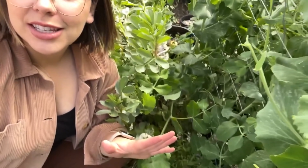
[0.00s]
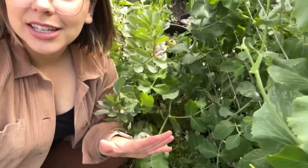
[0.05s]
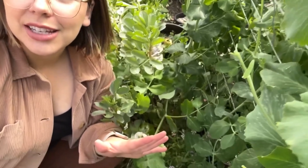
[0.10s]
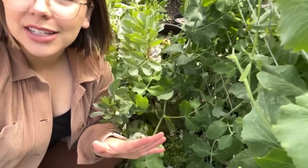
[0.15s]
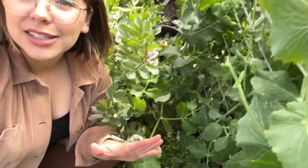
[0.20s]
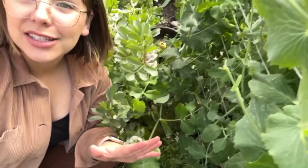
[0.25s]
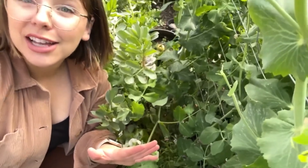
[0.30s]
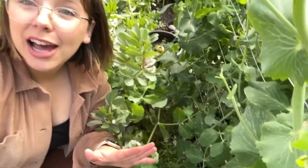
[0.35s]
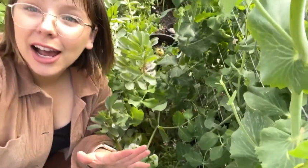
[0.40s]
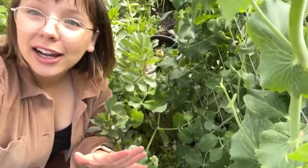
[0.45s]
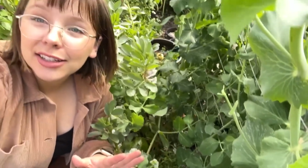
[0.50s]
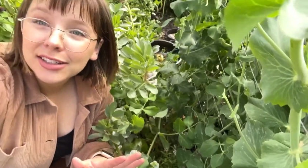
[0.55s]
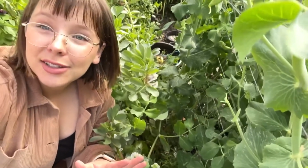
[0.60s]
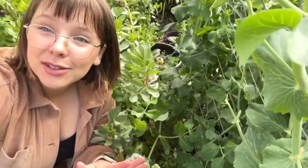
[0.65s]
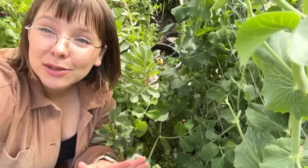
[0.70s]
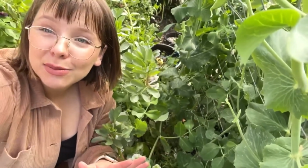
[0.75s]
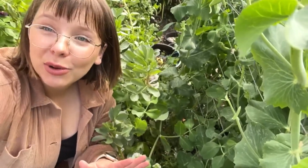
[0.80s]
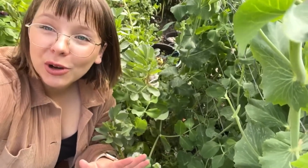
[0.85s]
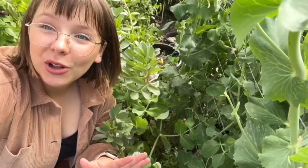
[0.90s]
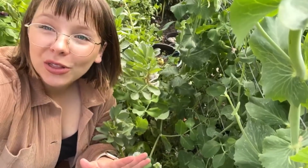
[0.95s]
the exact
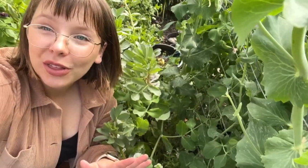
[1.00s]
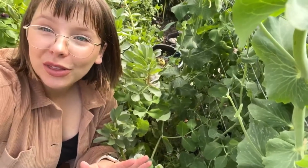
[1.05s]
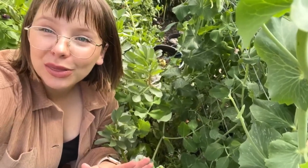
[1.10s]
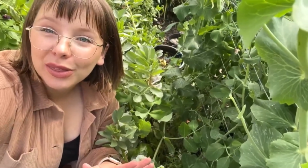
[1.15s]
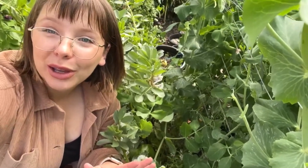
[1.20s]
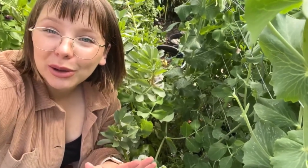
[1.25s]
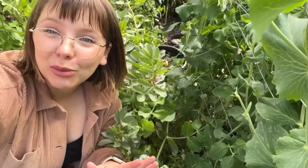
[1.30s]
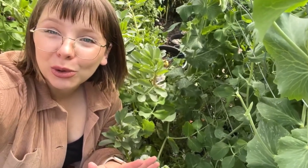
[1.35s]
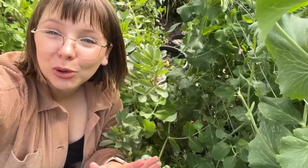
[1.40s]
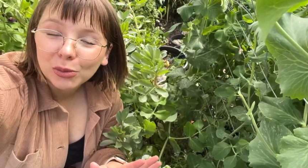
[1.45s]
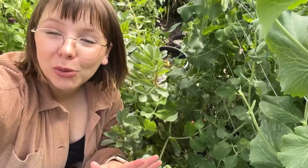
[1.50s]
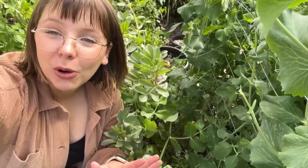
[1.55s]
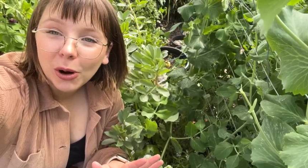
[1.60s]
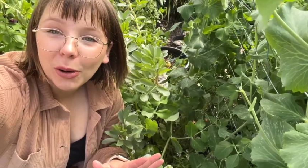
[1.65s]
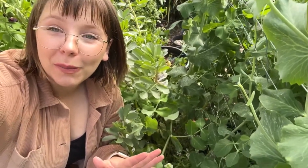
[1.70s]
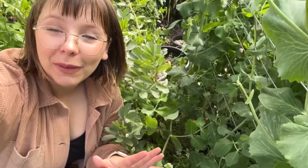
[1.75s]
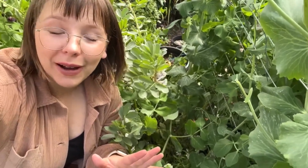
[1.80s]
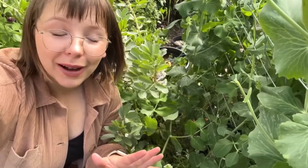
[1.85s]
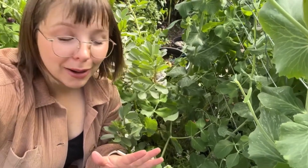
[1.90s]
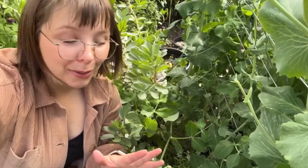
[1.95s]
spot that they will
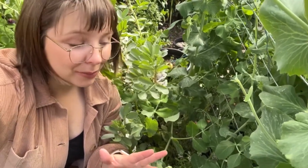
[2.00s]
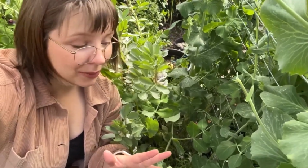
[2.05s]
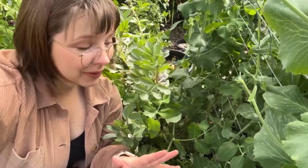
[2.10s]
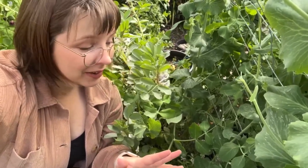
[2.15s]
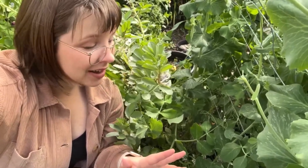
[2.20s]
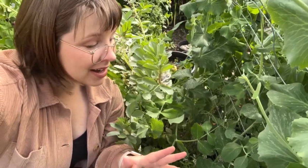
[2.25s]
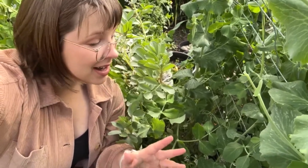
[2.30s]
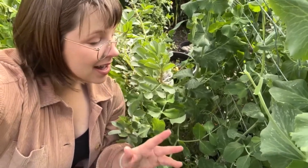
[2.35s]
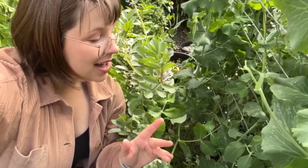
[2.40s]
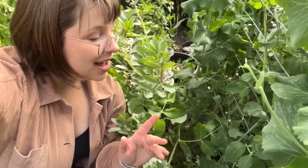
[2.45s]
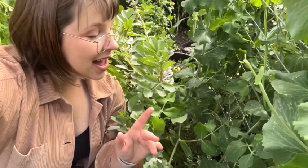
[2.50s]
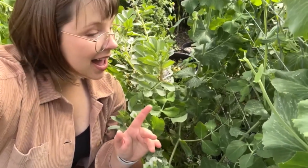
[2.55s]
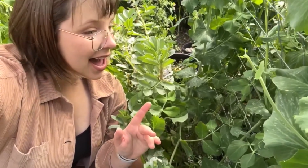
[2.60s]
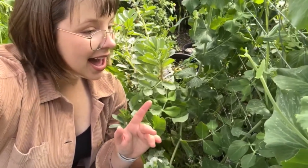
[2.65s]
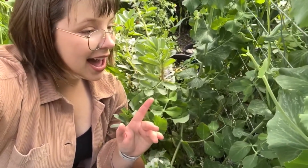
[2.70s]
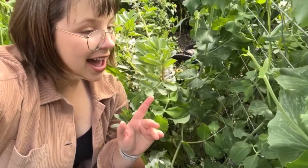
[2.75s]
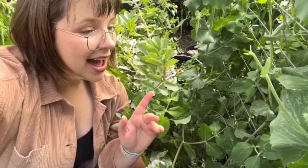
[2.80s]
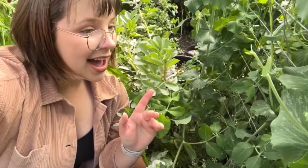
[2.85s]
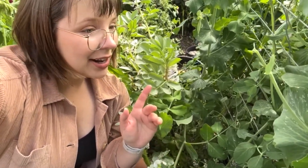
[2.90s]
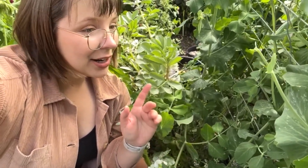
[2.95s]
pop up.
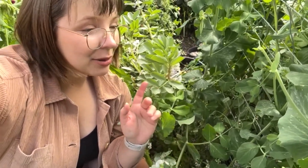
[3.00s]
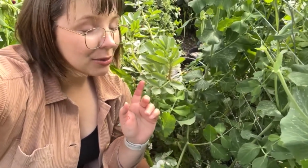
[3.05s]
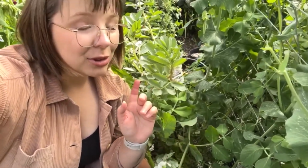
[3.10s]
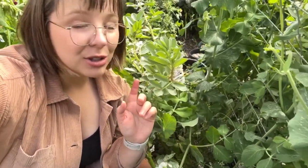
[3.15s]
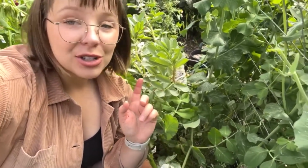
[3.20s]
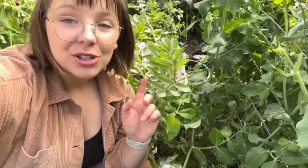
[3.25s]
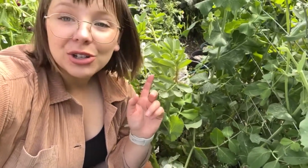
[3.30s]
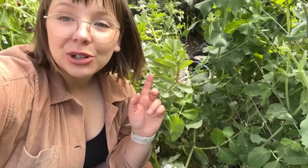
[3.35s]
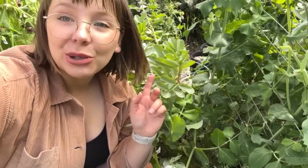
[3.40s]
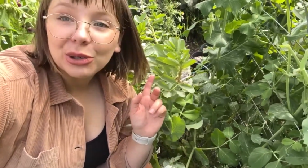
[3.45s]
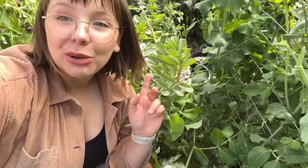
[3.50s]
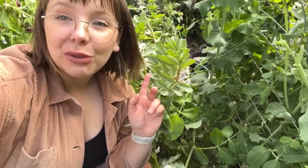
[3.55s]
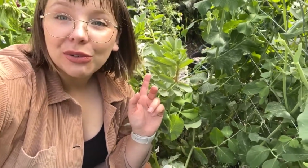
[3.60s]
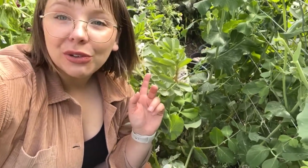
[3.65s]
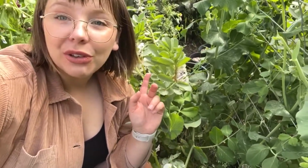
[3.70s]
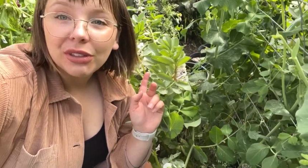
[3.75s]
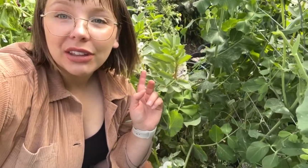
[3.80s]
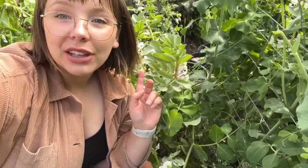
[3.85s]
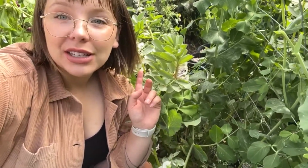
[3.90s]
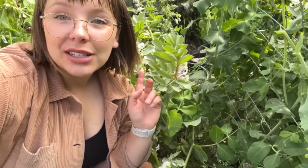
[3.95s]
And I'm going to show you a
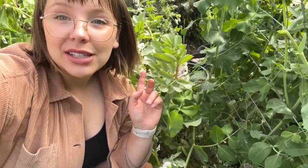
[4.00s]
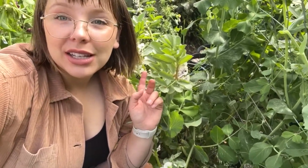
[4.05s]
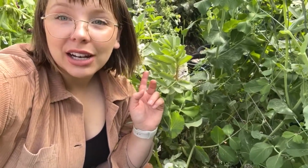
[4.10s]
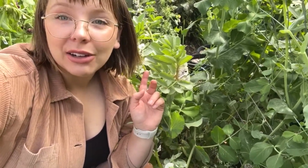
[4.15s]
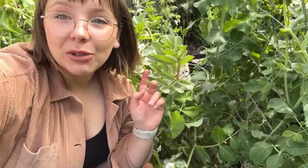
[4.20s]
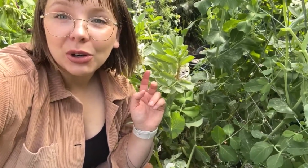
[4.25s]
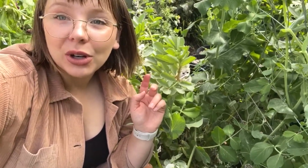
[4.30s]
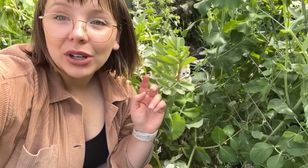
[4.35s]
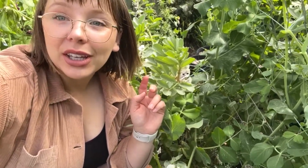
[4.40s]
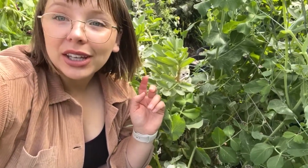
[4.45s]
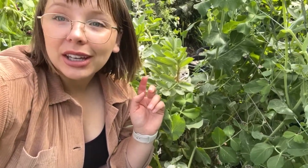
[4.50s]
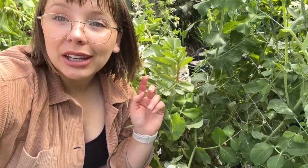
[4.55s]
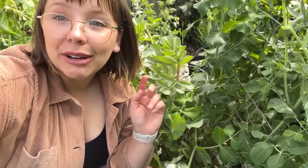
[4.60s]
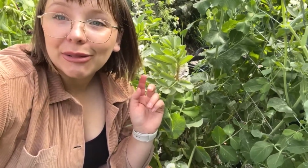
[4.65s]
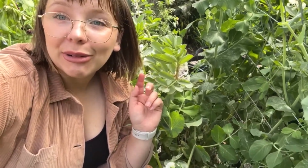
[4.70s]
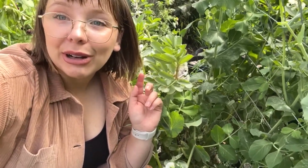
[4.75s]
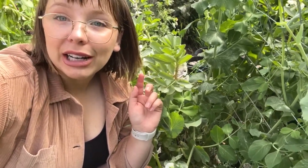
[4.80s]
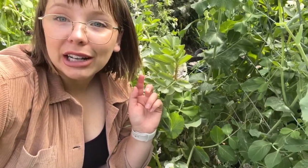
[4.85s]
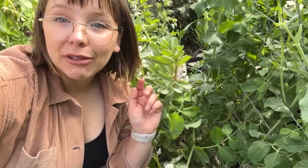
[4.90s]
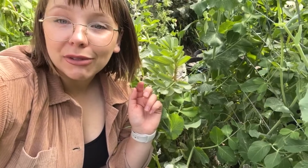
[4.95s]
few things that I've got here
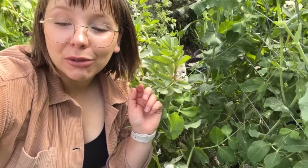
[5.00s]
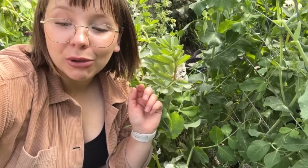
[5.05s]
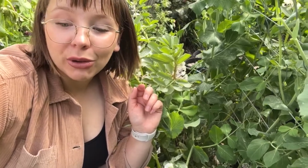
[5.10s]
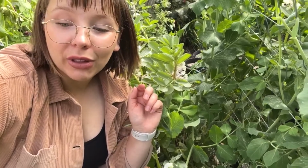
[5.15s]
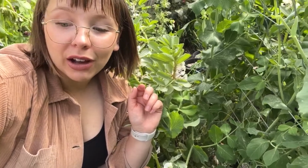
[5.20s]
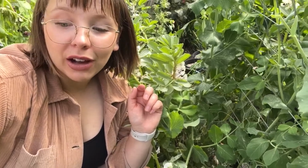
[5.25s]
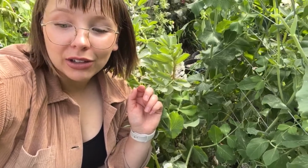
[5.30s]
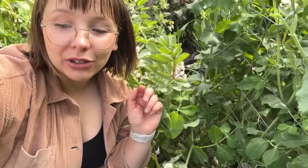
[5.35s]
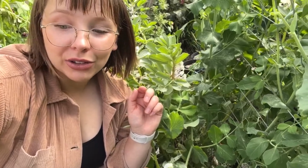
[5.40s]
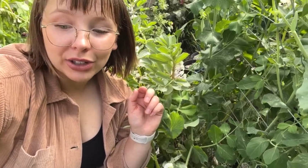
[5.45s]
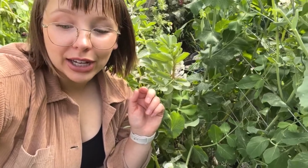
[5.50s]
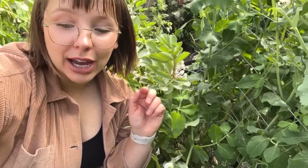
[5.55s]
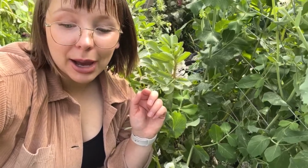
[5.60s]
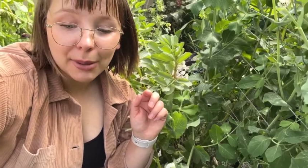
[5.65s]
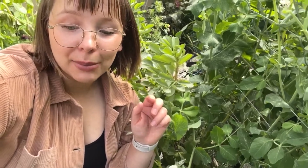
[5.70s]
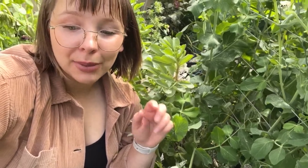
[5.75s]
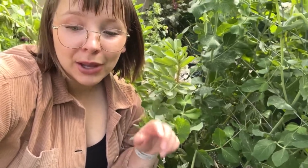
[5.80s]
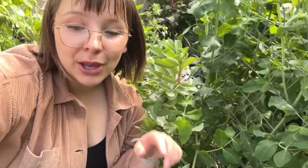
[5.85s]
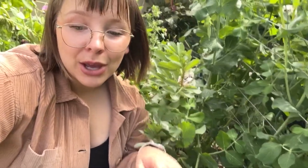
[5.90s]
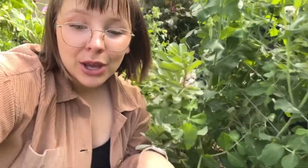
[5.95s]
ready for the Hungry Gap.
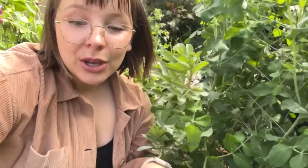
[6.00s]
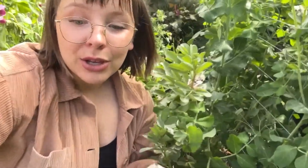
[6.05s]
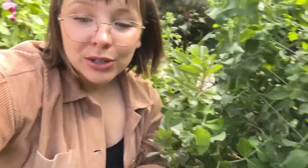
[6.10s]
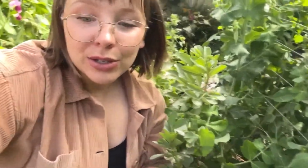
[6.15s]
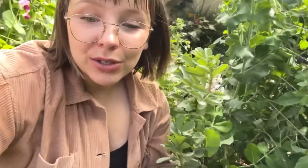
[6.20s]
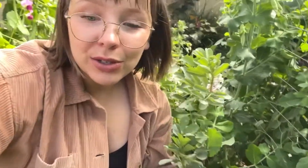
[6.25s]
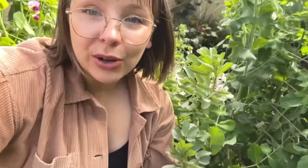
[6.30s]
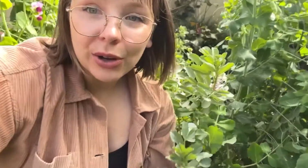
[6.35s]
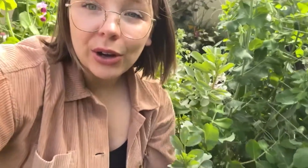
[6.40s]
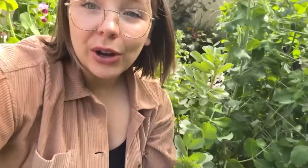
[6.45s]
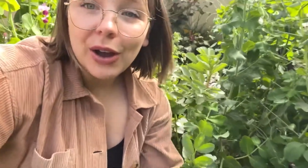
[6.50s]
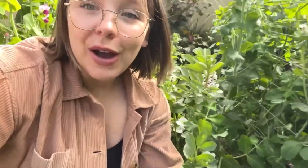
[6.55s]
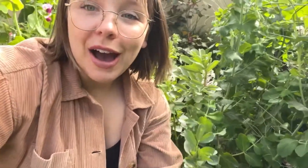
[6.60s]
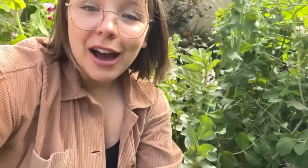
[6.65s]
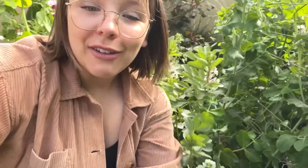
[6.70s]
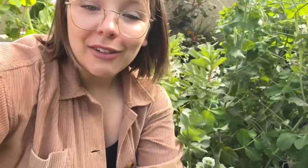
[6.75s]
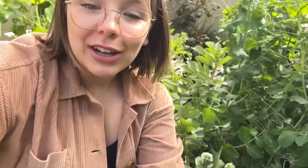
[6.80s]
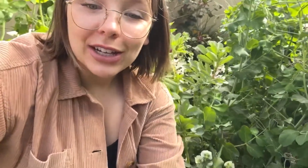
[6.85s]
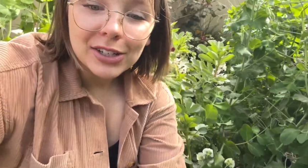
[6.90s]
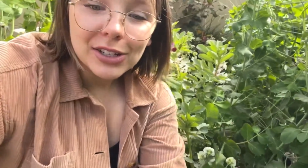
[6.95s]
So
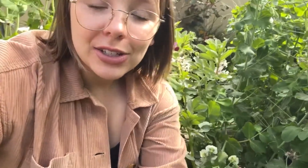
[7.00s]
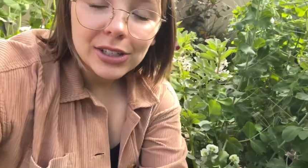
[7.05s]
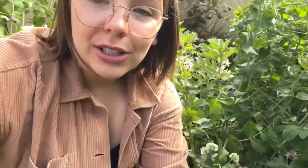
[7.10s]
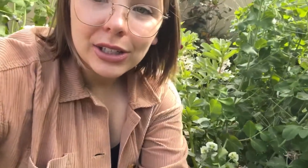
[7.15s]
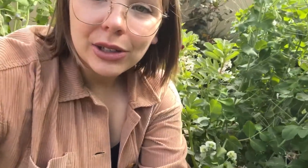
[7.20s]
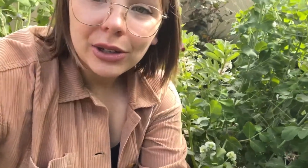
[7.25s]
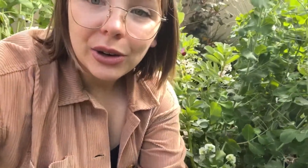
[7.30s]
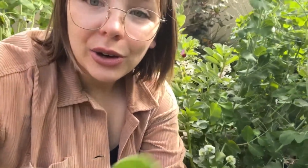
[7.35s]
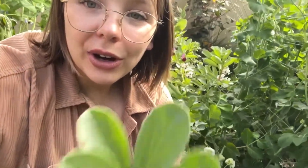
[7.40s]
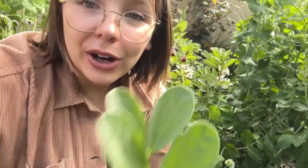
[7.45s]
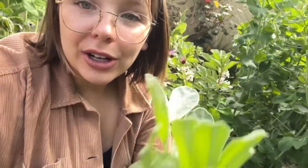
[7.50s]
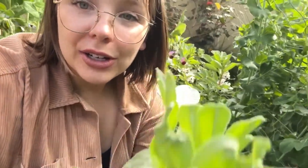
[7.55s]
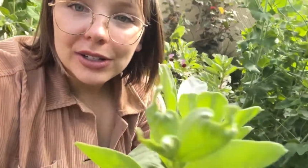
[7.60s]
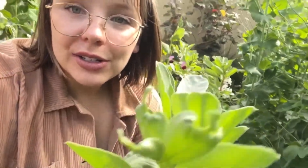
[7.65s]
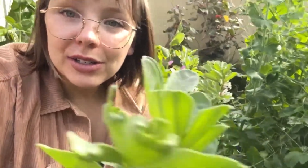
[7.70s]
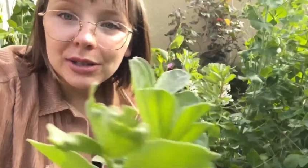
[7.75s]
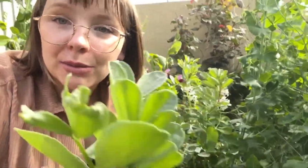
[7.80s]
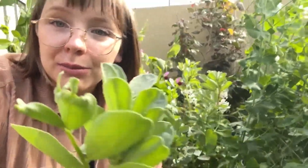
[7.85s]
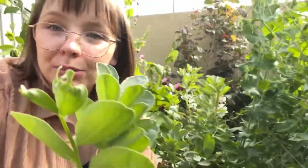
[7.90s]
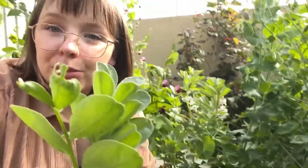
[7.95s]
I've actually got some